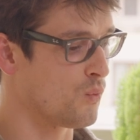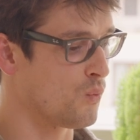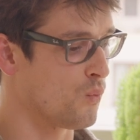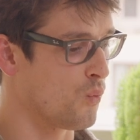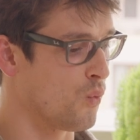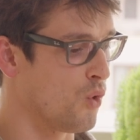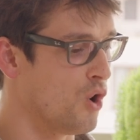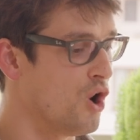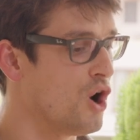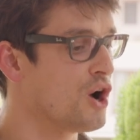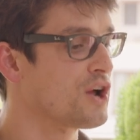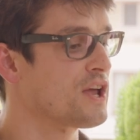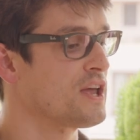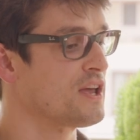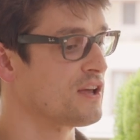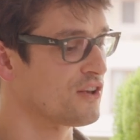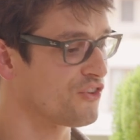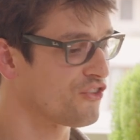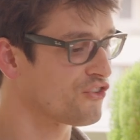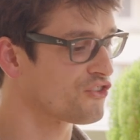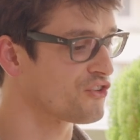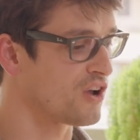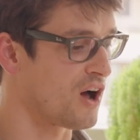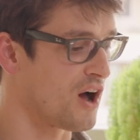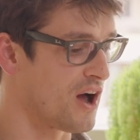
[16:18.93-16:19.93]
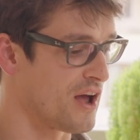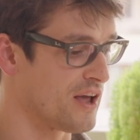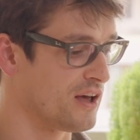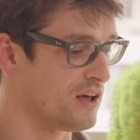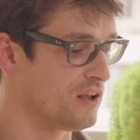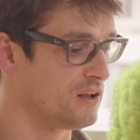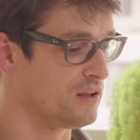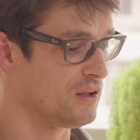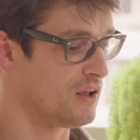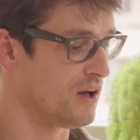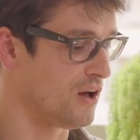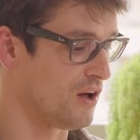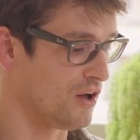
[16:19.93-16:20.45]
working
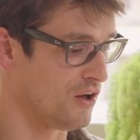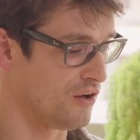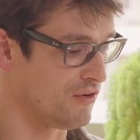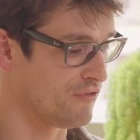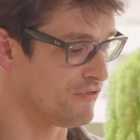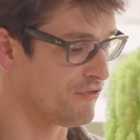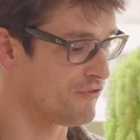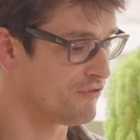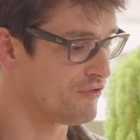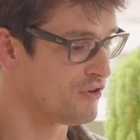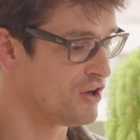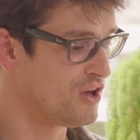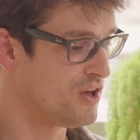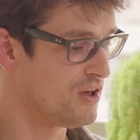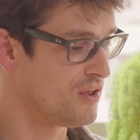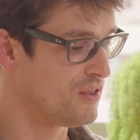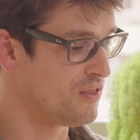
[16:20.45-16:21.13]
style of